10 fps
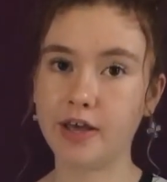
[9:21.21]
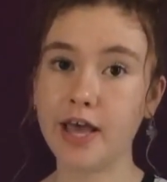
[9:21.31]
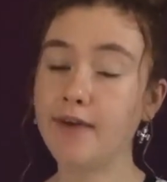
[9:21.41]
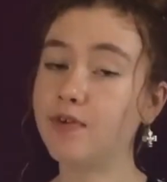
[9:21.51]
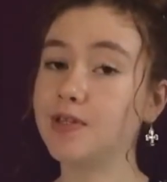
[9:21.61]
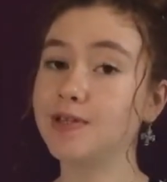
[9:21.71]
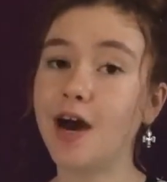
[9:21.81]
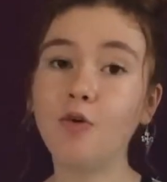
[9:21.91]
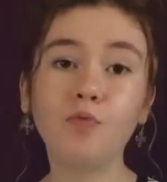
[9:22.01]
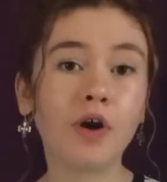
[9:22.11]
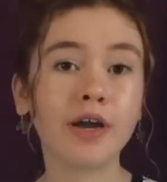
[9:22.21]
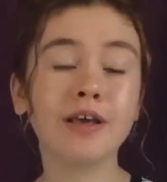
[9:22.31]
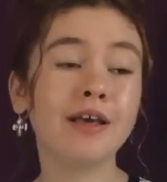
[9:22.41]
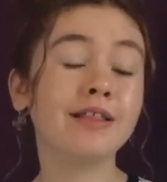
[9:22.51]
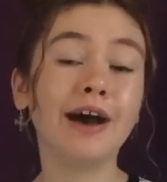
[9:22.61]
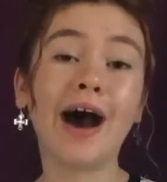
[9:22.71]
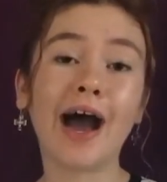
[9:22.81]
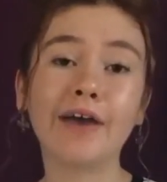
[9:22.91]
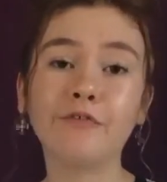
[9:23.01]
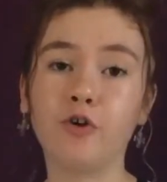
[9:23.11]
If it's not one that
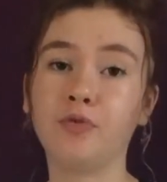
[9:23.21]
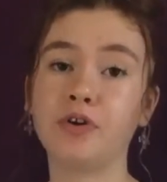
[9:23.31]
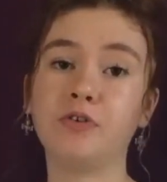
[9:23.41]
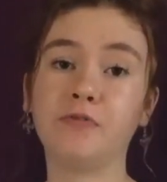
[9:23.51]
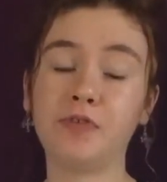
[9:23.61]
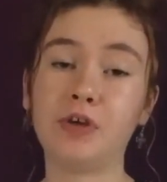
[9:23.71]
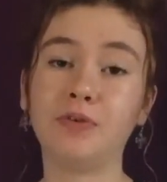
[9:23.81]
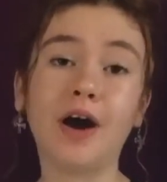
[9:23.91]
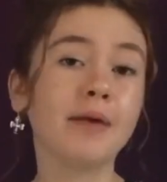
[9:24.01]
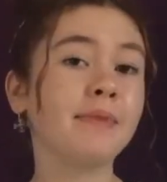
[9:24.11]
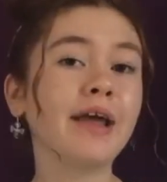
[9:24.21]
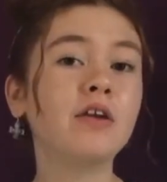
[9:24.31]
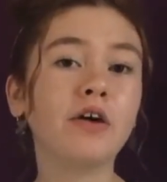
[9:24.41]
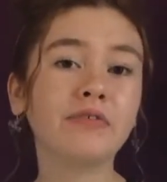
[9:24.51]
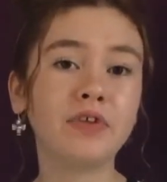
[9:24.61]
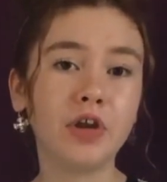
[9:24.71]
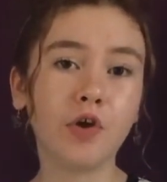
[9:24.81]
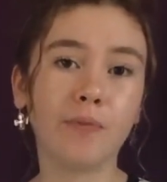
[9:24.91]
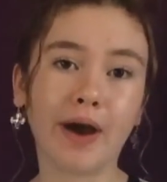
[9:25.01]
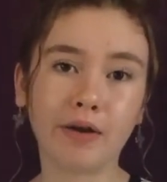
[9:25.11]
I've already reviewed, I might not even know
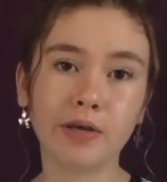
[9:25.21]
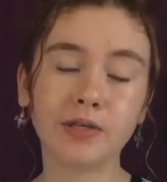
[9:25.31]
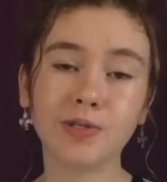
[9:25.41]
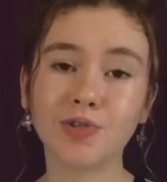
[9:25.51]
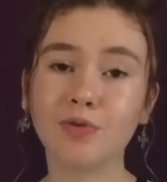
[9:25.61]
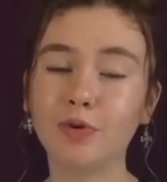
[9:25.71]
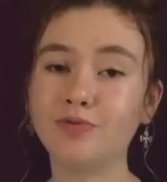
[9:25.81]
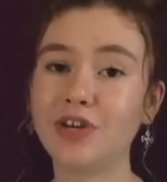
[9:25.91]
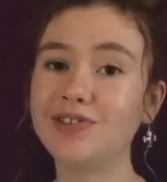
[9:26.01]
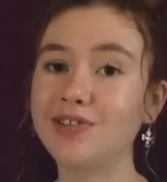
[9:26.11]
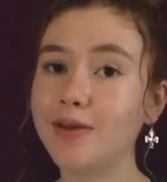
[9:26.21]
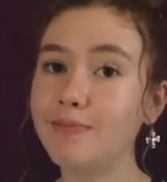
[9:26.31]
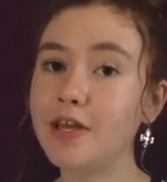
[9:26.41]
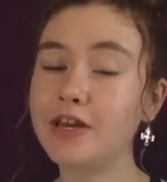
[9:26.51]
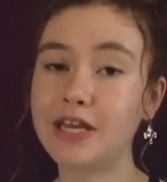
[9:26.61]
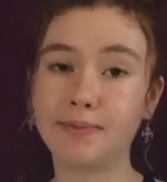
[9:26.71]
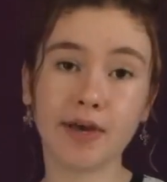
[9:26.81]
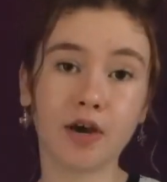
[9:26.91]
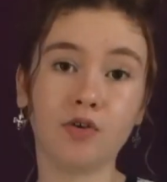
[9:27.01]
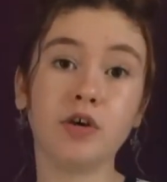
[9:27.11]
about it. So at least send me an
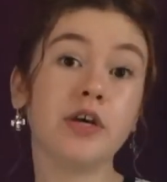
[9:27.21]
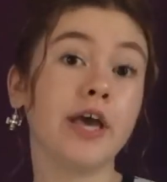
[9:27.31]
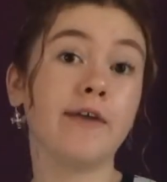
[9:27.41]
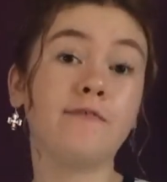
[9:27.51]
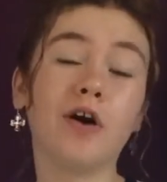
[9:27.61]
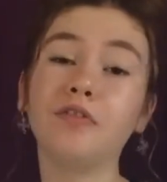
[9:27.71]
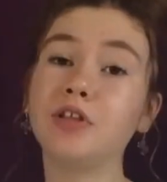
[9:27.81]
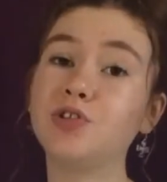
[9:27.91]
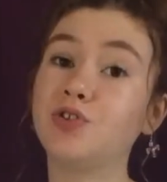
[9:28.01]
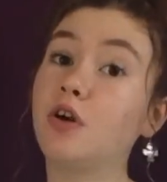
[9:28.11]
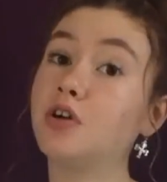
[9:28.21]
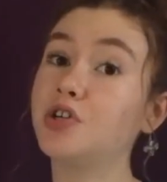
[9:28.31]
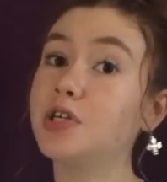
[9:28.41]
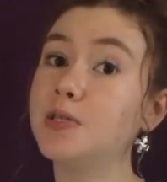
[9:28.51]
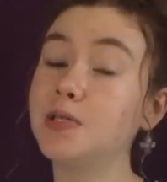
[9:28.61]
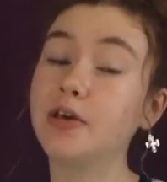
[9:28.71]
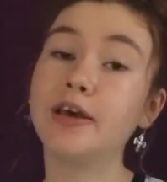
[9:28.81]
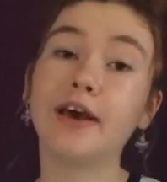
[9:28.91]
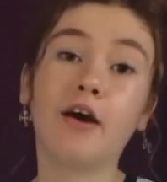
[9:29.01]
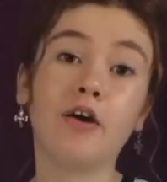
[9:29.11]
email and follow the instructions
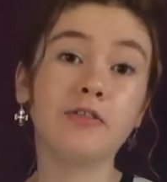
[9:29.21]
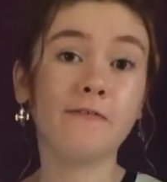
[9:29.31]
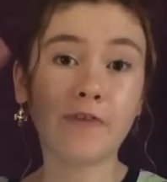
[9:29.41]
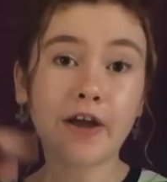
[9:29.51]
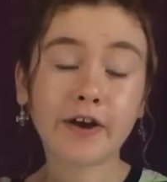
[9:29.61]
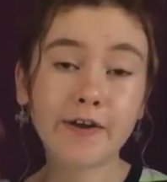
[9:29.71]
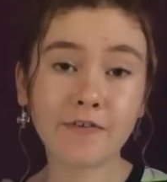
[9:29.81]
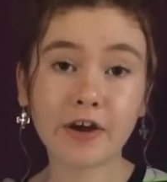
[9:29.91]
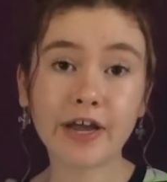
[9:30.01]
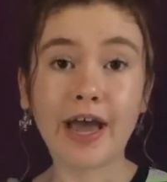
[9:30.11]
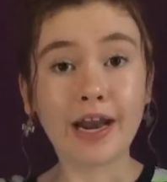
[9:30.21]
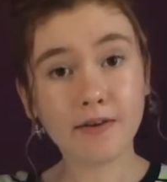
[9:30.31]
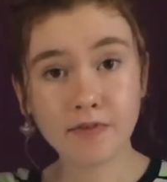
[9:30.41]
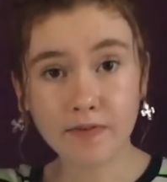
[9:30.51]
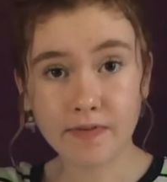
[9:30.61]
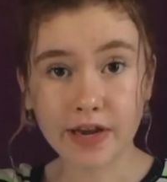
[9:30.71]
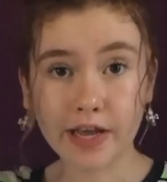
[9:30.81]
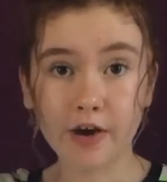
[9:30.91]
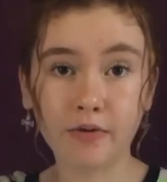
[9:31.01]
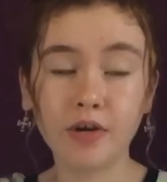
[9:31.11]
on the very, very end of the
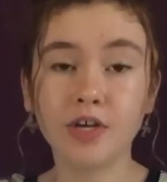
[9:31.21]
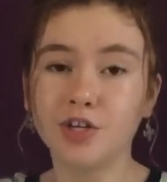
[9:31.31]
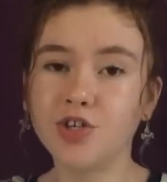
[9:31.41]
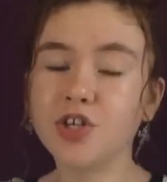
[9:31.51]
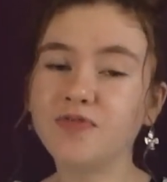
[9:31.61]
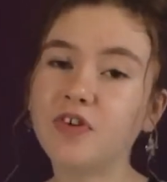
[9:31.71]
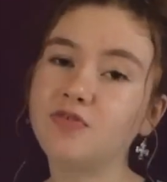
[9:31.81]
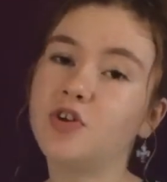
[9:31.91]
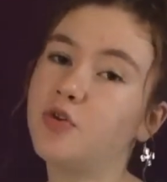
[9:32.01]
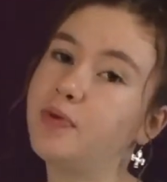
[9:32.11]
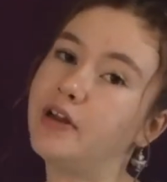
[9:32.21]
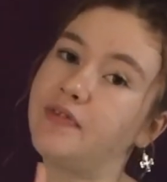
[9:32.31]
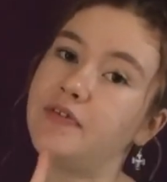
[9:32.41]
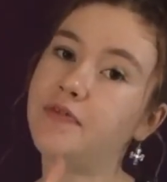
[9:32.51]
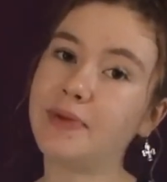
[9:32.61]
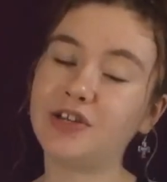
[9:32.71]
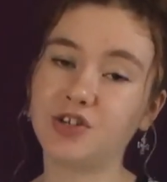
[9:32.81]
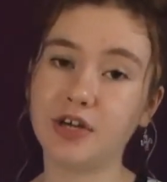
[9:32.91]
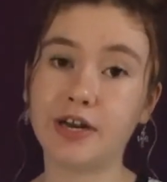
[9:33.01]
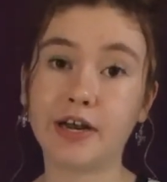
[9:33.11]
video just for a little bit of information
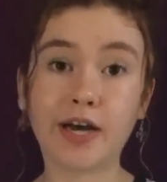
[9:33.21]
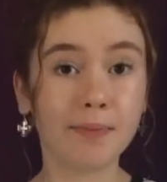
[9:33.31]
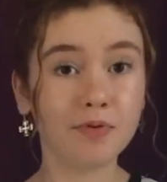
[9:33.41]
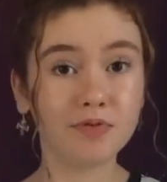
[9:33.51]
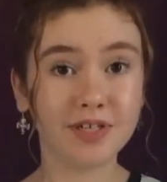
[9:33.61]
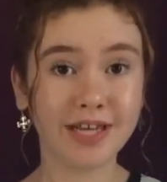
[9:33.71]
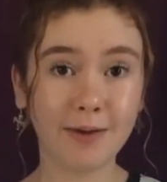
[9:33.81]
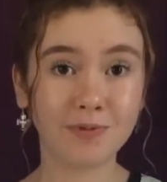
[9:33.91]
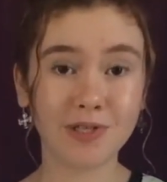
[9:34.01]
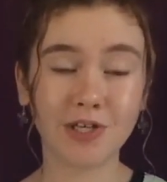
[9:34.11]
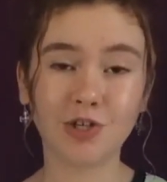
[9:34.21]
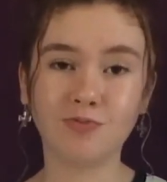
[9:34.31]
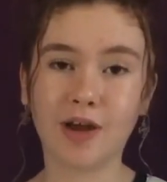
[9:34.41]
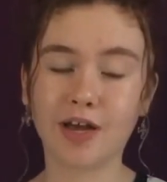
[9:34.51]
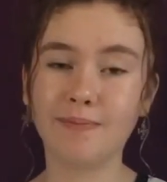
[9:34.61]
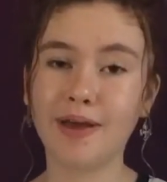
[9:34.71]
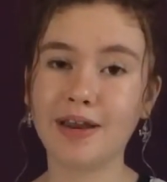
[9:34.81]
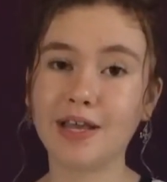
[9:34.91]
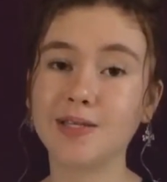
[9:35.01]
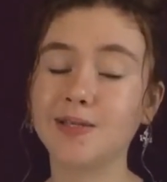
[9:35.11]
and a couple tips into
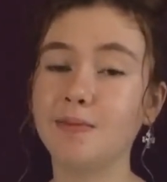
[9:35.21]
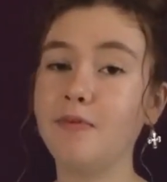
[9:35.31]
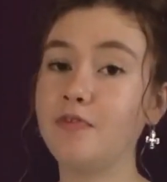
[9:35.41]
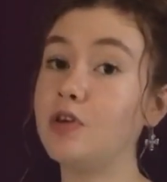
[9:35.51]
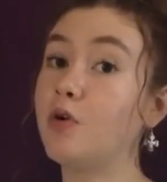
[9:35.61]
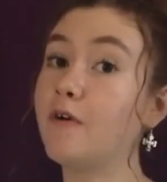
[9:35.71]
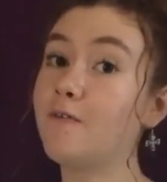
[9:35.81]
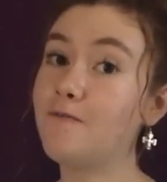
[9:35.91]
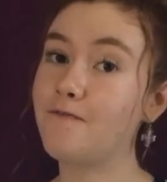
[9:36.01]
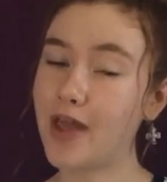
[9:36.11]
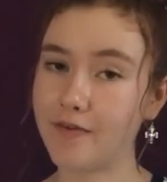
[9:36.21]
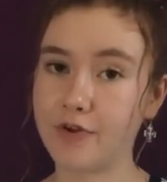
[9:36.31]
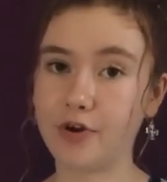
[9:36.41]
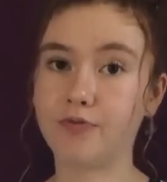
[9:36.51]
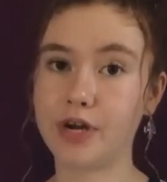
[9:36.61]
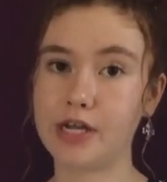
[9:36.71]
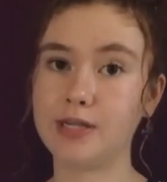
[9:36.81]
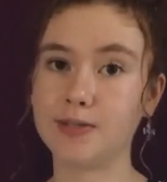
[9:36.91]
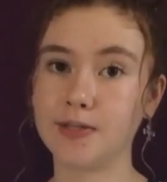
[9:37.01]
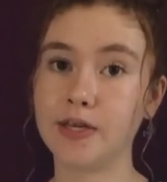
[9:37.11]
recommending some of your favorite
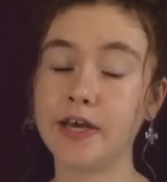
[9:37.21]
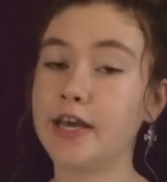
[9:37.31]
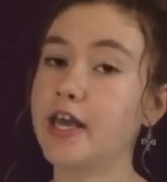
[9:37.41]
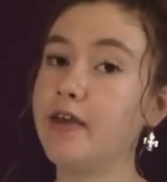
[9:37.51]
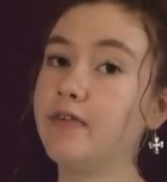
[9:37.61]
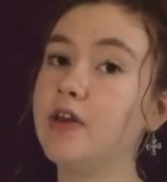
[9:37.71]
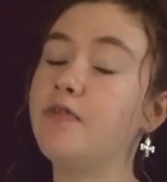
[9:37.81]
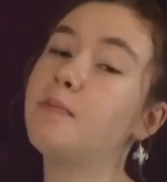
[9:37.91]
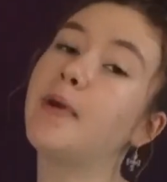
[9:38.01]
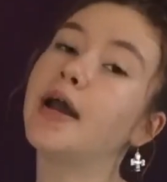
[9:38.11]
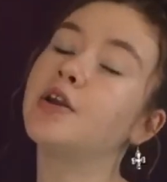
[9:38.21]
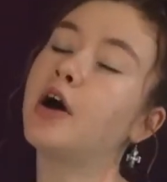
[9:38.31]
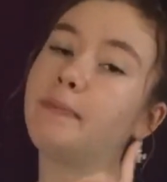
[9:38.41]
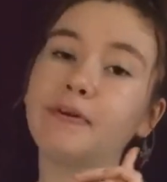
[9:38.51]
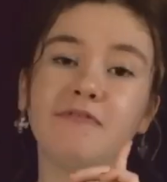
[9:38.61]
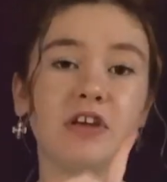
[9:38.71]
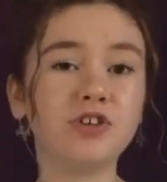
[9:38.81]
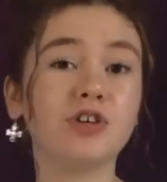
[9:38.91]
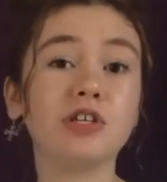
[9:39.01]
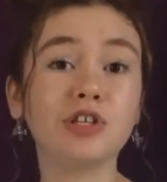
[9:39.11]
reads. Even if it might not be
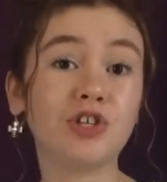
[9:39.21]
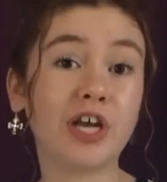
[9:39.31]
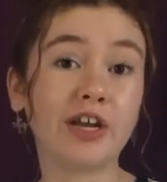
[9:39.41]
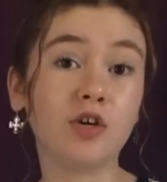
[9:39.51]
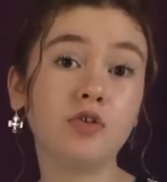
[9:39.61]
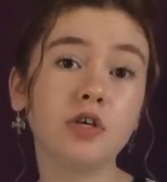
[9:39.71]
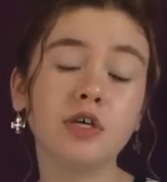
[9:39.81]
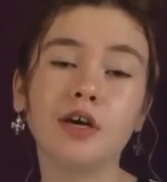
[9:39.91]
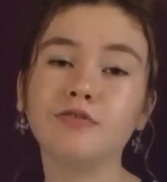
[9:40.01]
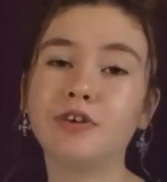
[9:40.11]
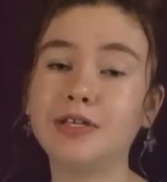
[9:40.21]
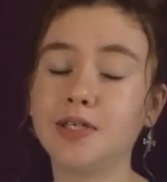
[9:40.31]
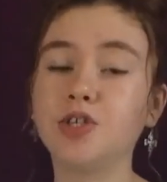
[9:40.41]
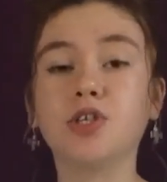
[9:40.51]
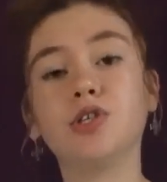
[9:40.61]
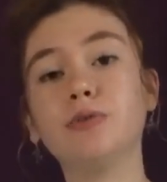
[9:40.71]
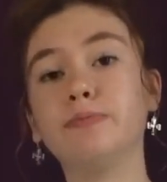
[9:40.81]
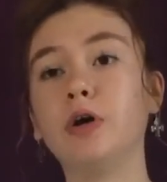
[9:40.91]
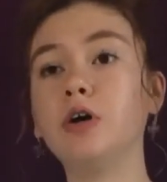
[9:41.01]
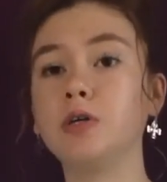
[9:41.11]
featured on the channel, at least suggest a
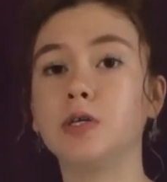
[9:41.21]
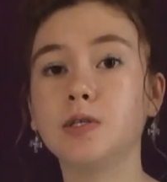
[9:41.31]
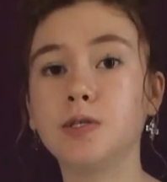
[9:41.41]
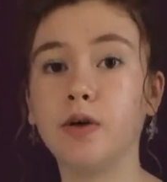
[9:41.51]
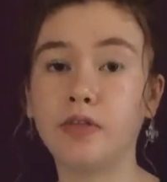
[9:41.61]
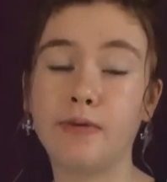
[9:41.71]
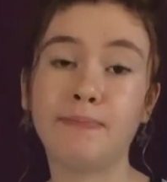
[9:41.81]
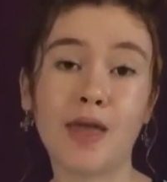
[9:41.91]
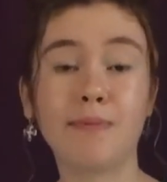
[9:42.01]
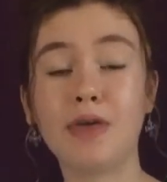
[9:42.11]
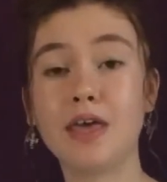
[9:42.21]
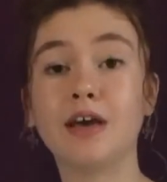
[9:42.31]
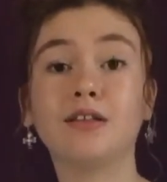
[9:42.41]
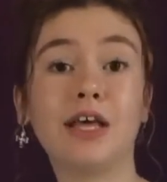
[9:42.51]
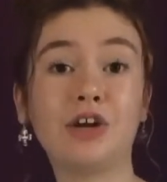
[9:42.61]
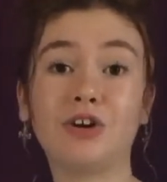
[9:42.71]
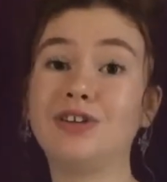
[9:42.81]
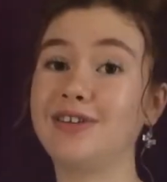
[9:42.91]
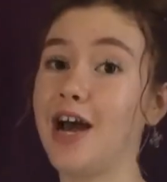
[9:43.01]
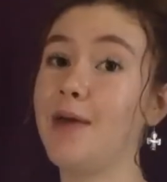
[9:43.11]
book so that maybe later in
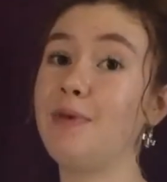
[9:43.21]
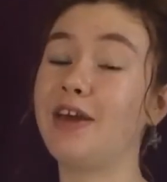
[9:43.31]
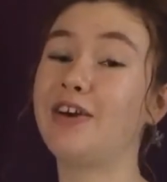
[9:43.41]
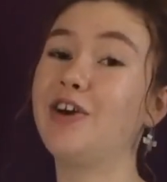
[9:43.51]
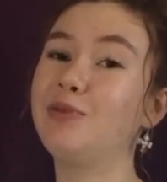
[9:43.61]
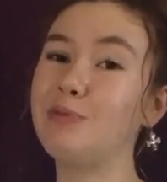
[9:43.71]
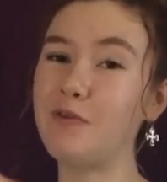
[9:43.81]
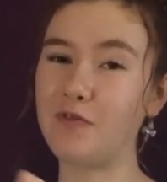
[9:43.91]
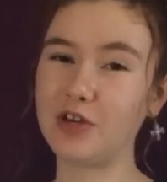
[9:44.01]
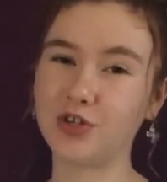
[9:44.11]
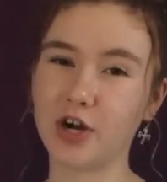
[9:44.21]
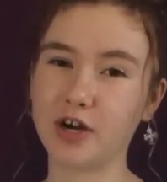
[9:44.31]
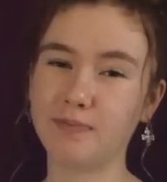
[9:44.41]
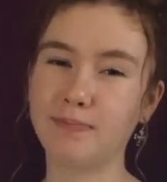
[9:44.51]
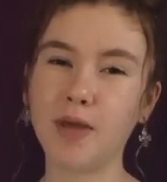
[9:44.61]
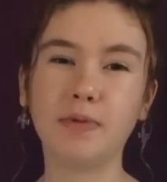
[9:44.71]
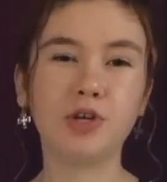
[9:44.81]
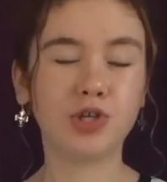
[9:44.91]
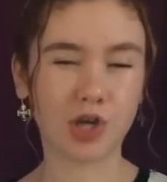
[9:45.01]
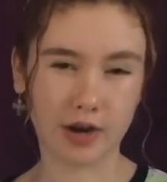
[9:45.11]
time it could be featured. Maybe
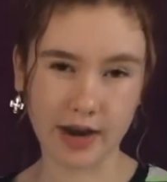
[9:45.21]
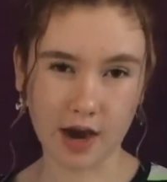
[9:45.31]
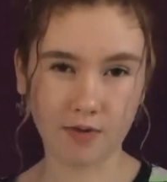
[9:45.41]
just not now.